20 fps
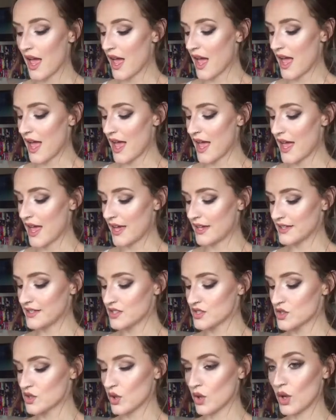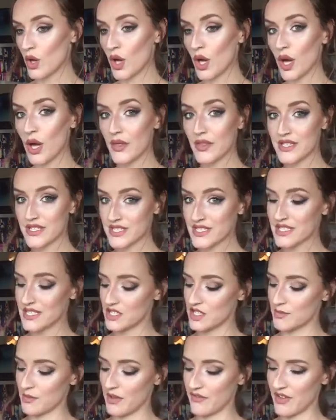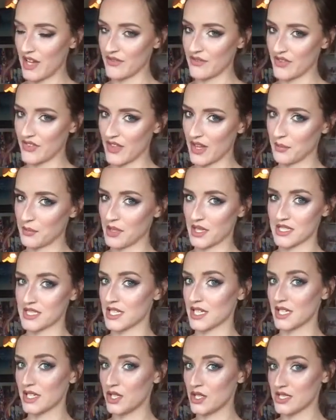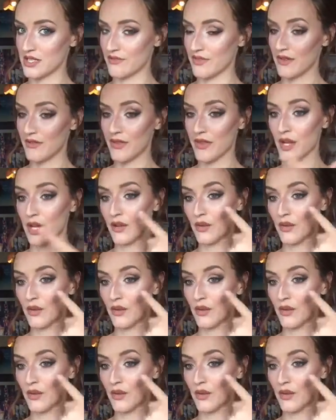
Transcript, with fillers: and this is literally my favourite thing because I can use it for everything.